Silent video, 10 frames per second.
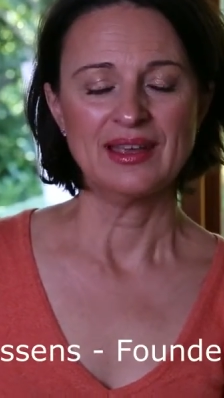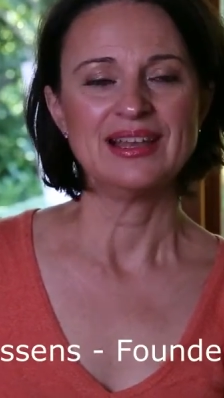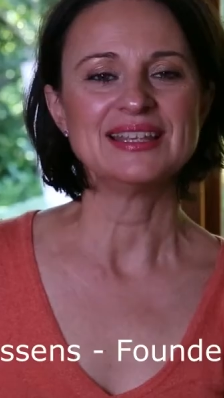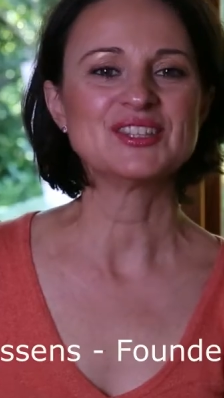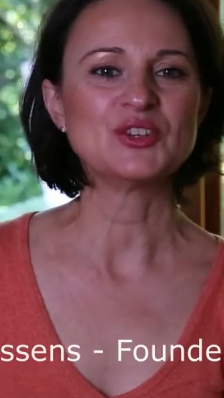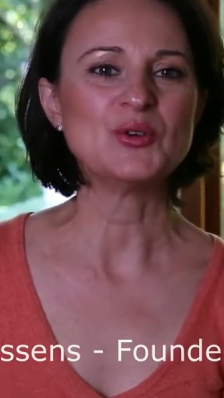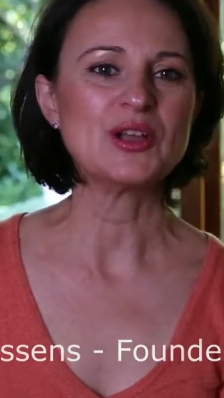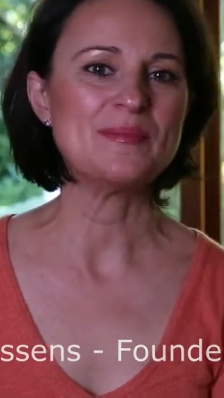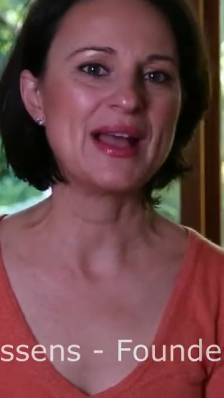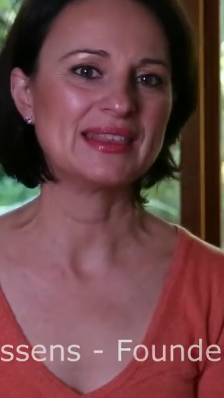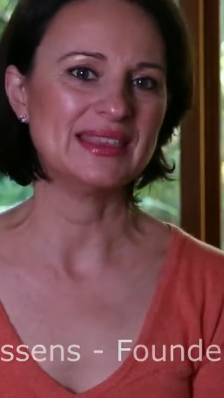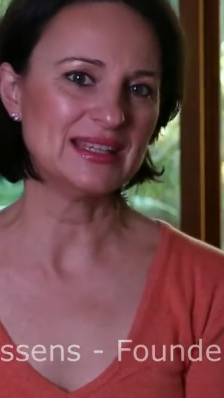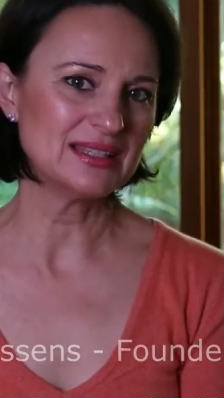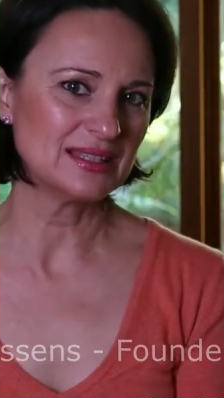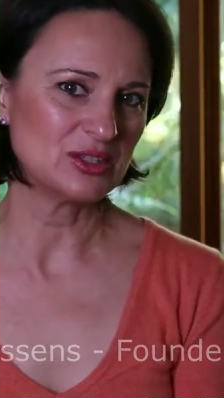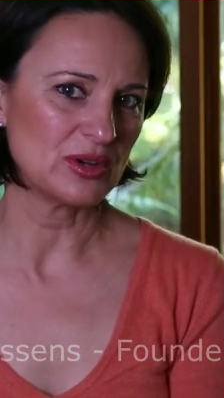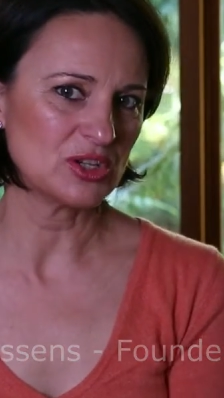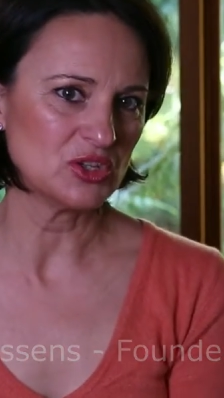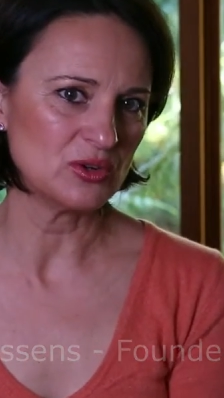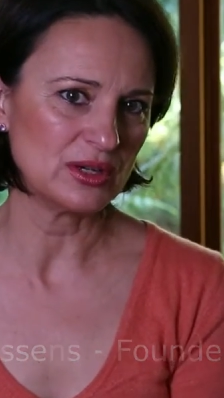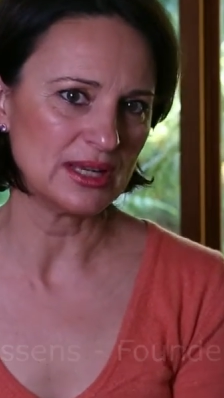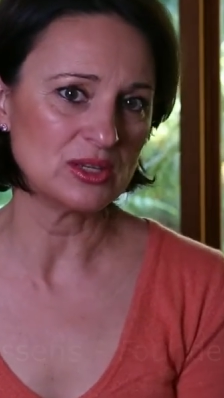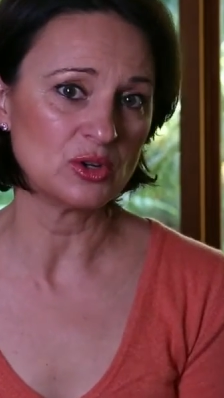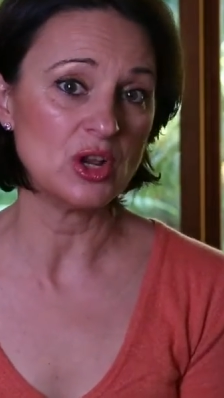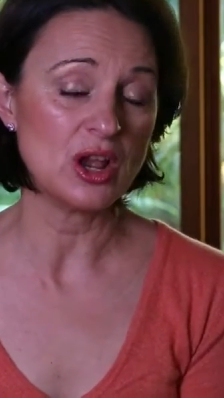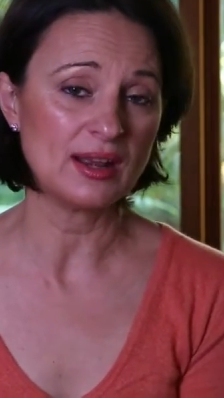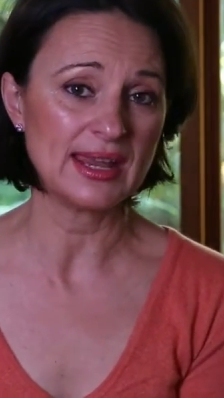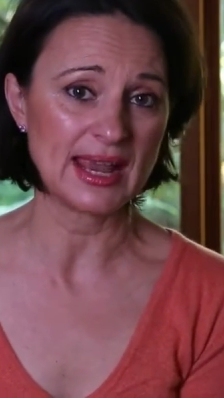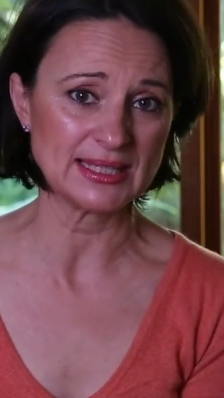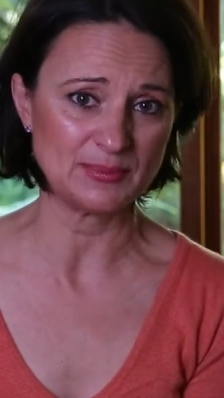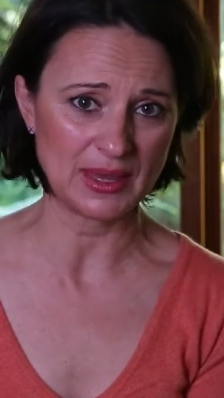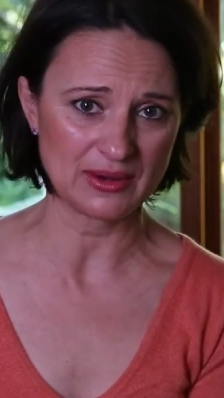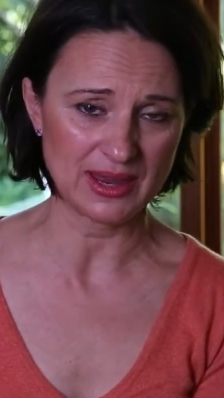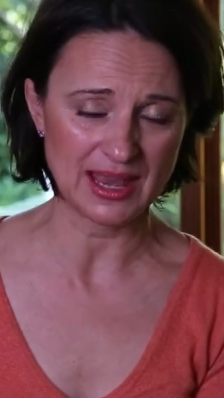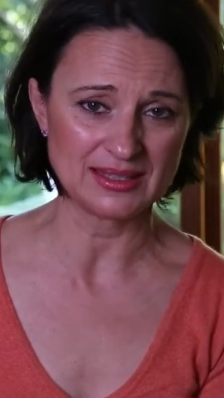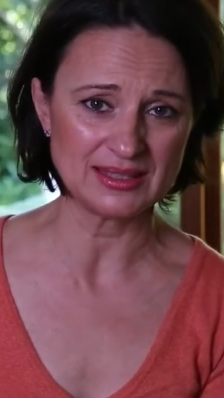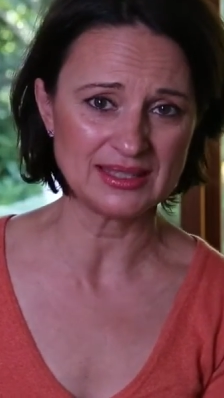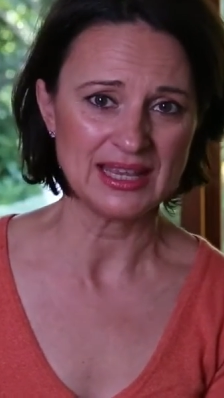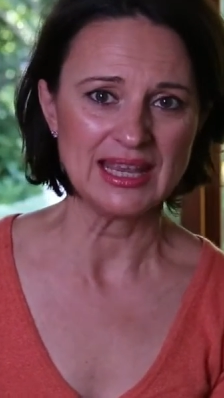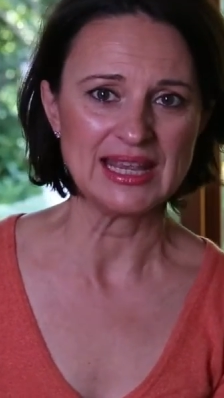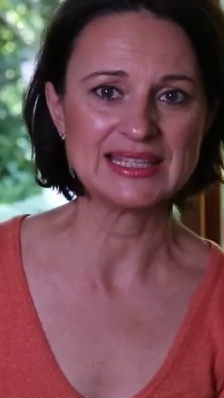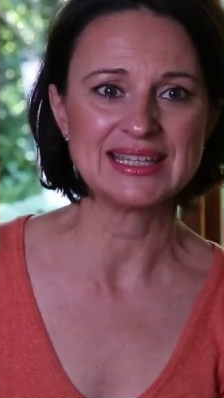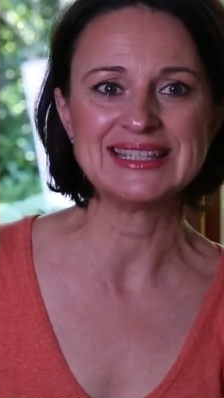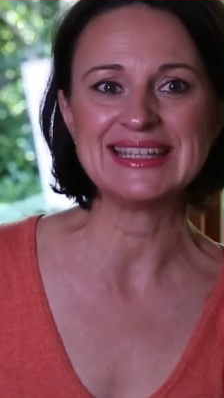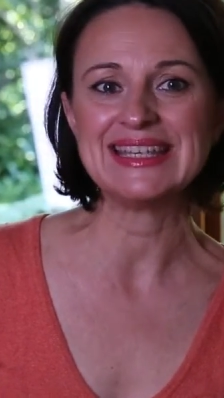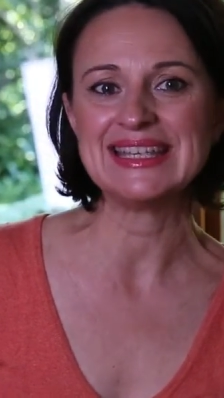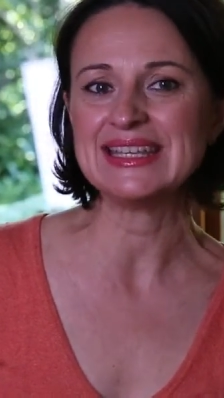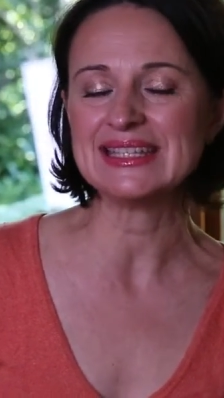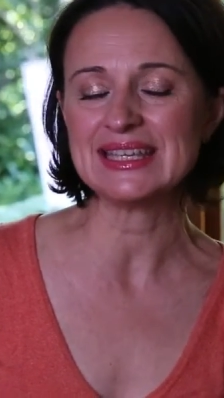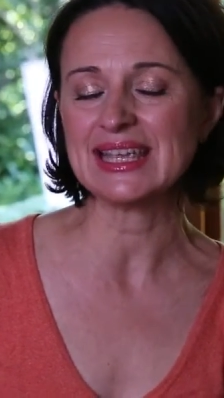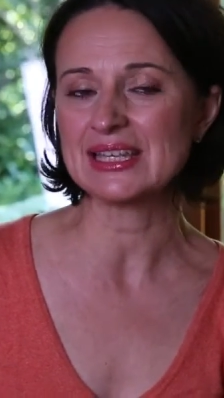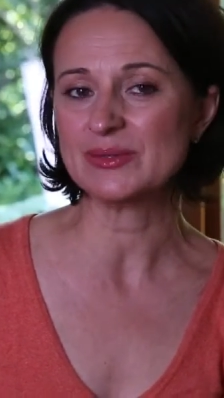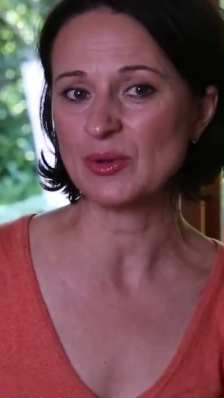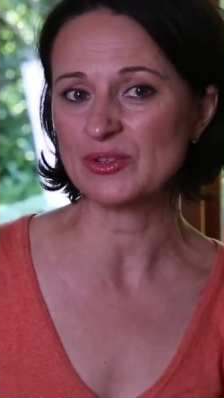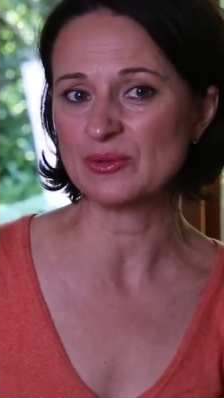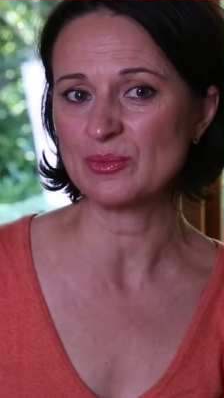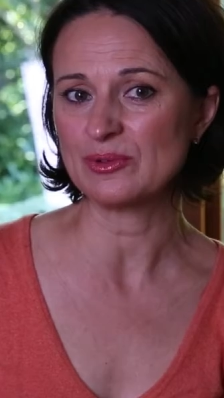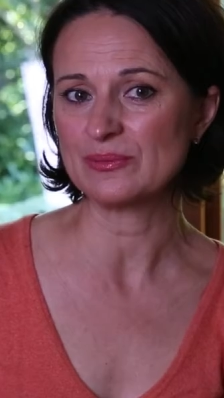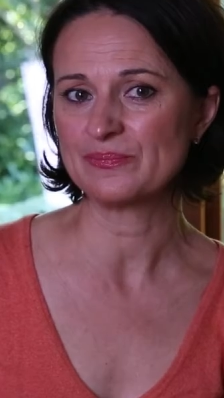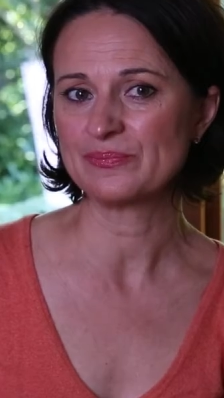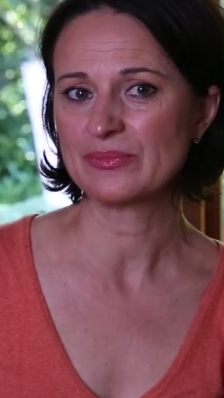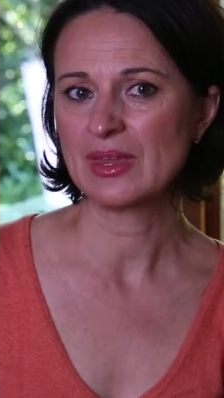Let's talk about this to ensure that your learning experience is as easy as possible.